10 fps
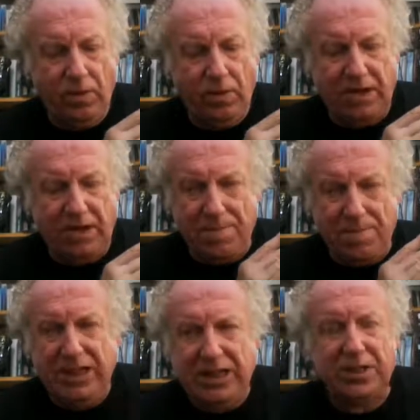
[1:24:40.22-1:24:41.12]
there's a
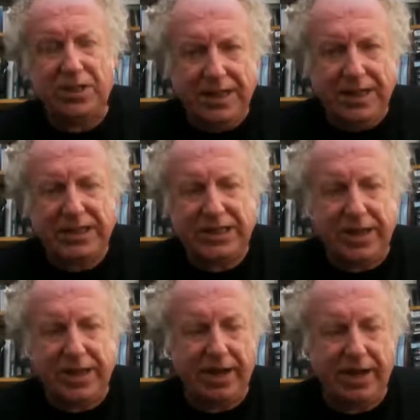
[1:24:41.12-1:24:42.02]
major connection
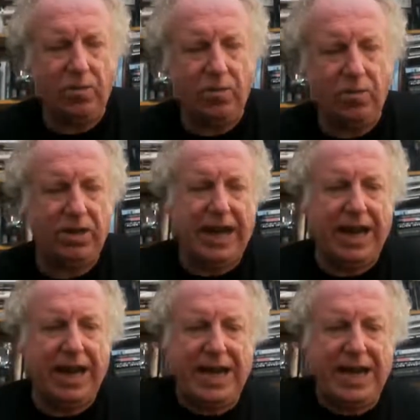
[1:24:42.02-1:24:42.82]
here with the